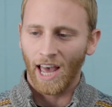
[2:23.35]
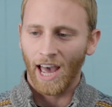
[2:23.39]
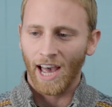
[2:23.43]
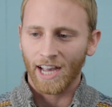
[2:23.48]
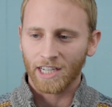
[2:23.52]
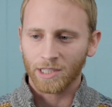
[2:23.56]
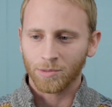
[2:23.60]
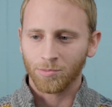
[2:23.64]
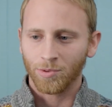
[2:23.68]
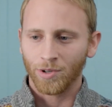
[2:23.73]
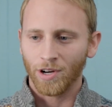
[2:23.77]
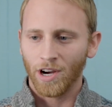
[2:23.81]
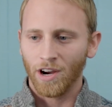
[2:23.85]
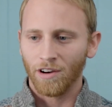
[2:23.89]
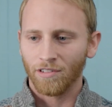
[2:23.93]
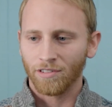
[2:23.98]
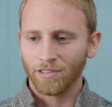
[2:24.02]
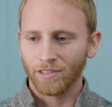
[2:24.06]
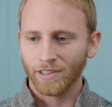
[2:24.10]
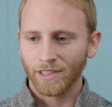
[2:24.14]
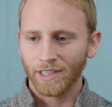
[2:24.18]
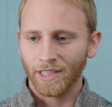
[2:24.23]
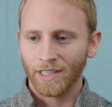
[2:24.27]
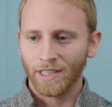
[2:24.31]
Acts
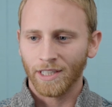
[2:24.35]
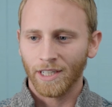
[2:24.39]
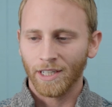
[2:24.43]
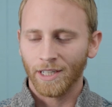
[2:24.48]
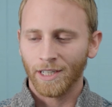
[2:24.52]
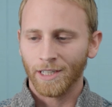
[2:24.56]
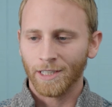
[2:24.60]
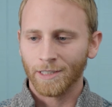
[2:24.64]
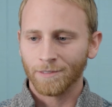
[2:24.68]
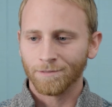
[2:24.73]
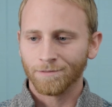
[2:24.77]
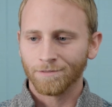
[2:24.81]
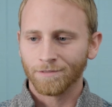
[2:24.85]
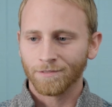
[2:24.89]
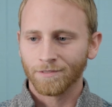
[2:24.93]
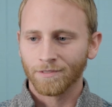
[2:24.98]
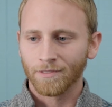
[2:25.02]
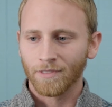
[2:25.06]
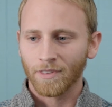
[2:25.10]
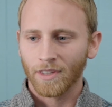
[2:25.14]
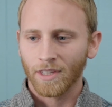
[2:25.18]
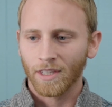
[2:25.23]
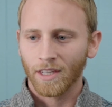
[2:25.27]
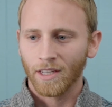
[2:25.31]
prayerfully,
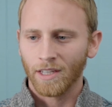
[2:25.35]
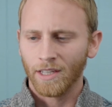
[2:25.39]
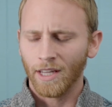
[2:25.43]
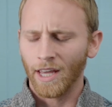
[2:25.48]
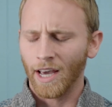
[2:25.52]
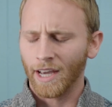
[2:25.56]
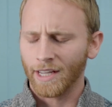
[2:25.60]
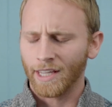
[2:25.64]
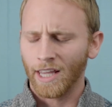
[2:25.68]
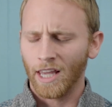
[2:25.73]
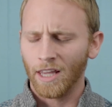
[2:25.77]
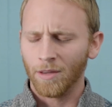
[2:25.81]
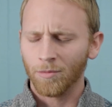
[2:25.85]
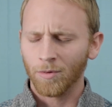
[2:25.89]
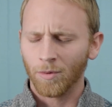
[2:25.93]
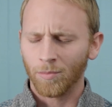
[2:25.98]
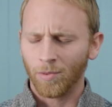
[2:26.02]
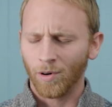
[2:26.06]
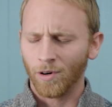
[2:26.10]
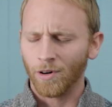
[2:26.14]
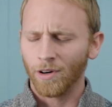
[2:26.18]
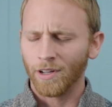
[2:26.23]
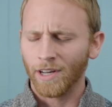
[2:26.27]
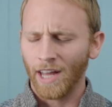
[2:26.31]
I came
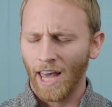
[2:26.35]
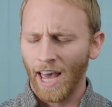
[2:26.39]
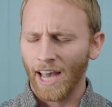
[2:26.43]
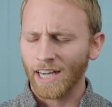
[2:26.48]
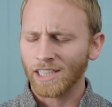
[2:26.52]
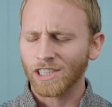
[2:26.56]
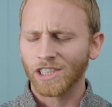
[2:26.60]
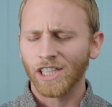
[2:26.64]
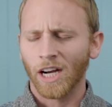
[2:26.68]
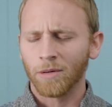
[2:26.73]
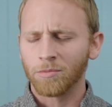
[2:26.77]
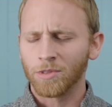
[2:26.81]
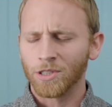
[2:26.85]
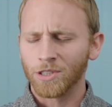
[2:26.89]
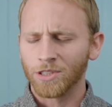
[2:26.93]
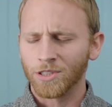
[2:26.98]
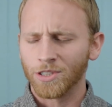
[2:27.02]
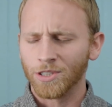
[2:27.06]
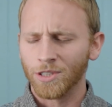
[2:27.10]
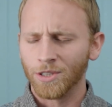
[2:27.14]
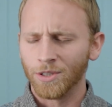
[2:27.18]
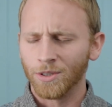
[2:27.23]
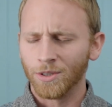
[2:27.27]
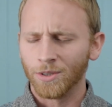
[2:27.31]
upon Acts chapter
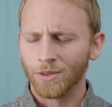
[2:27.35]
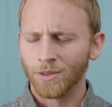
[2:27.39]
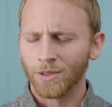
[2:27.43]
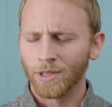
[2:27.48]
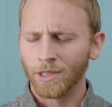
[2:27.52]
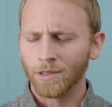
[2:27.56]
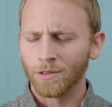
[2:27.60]
2.